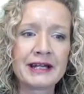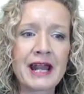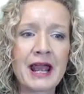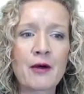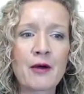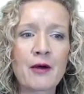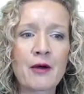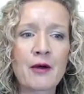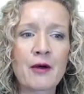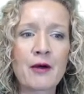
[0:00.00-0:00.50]

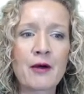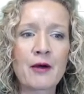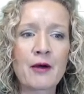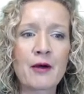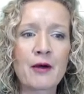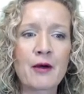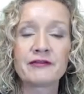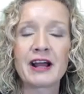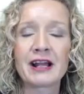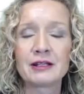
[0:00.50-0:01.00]
Now our
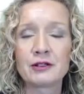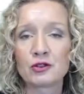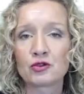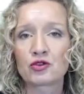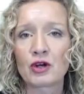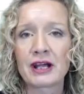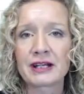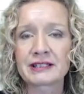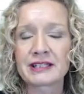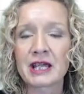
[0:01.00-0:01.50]
order value
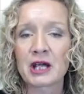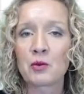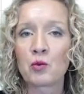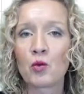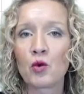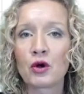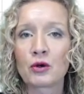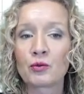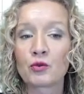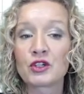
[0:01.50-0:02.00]
dragged
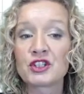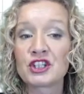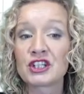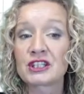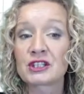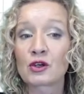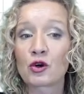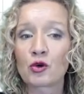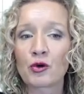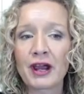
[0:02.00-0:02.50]
down 1, which
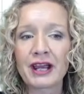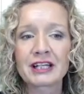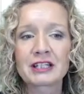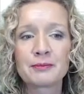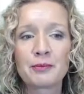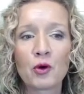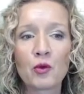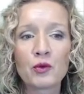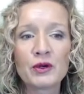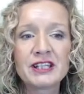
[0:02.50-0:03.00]
is
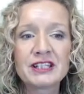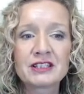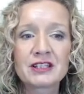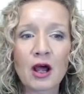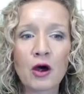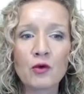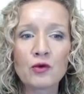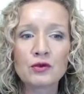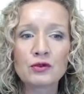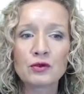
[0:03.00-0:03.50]
correct, but we
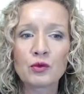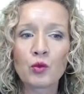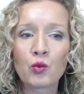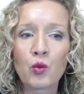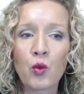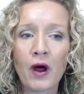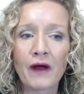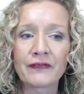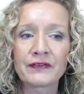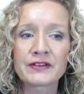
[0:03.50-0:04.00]
don't
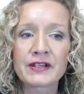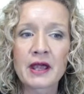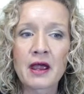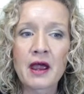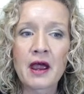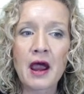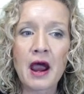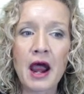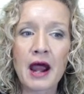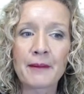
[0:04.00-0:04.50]
want
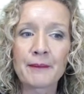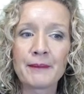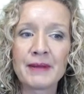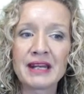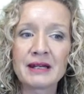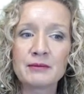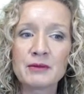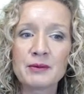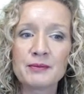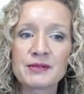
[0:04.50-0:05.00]
our
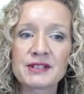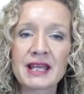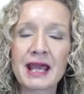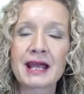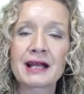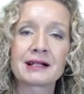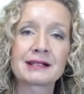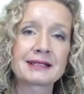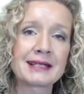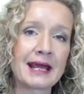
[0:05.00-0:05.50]
minimum
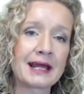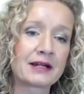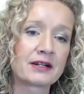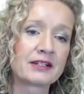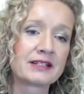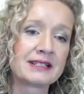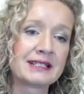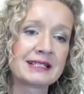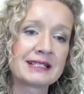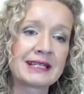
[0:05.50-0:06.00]
sales and
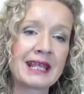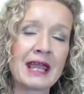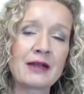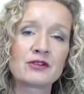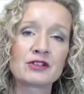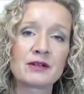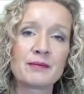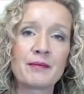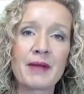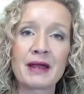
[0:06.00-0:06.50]
our
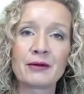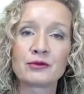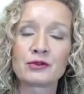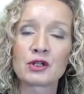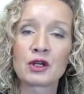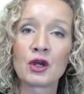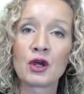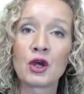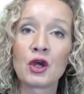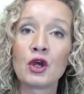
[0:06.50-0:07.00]
discount
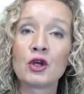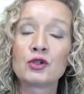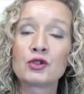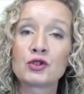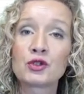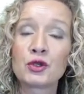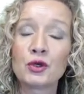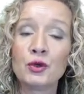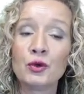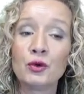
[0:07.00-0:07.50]
amount
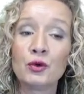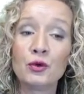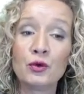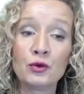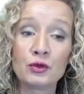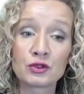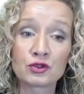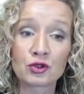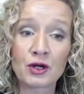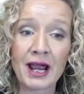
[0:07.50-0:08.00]

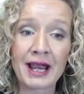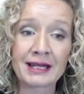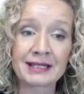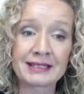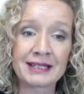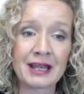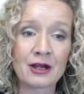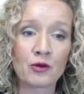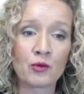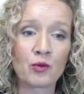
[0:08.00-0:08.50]
to
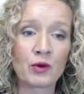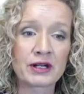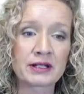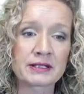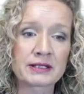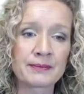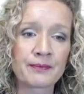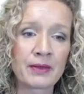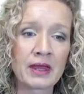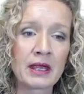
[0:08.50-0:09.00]
drag down with
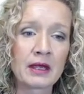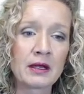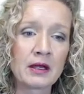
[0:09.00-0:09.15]
us.